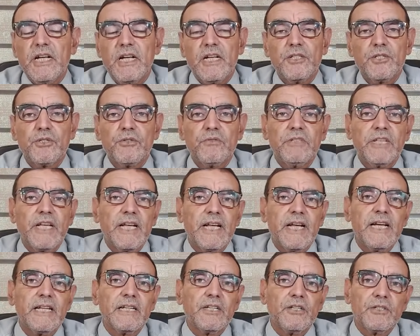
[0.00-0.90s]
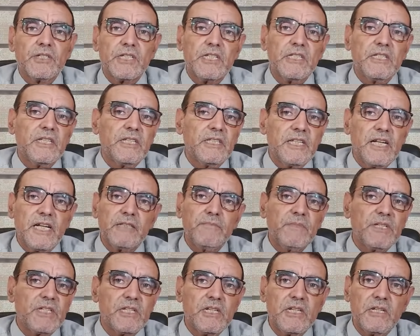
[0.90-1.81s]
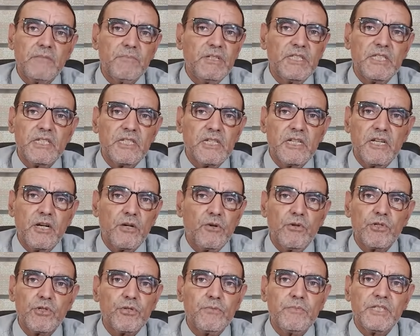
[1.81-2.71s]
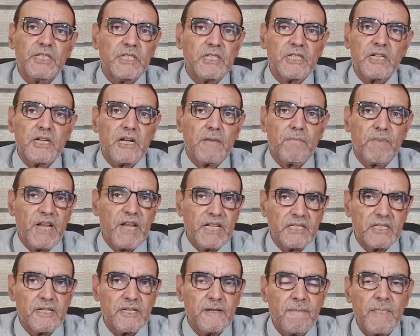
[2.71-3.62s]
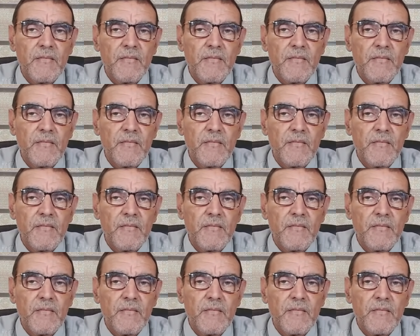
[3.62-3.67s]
and so they are considered as medicinal, also medicinal plants.